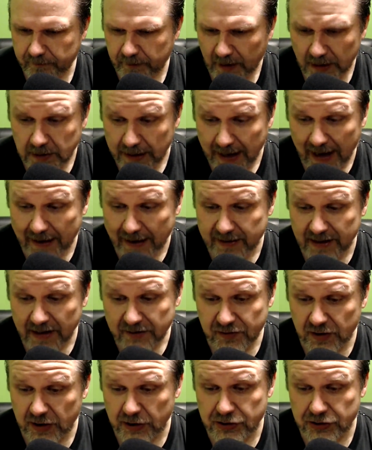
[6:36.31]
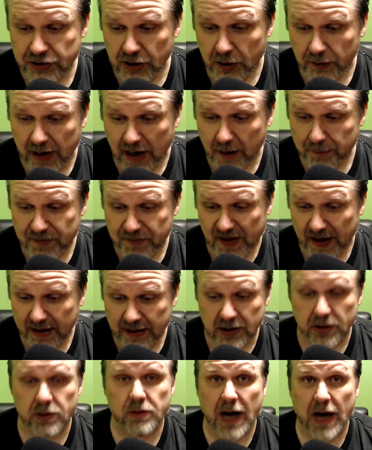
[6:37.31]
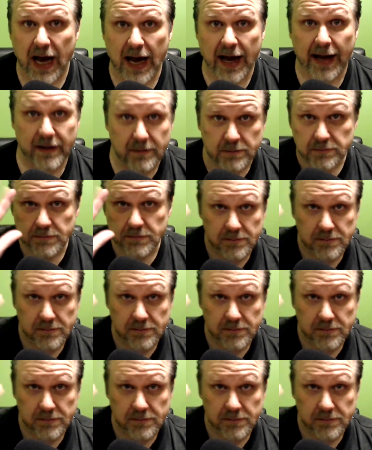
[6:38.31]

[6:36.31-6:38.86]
Liana Dixon has shown up. Thank you. Hi.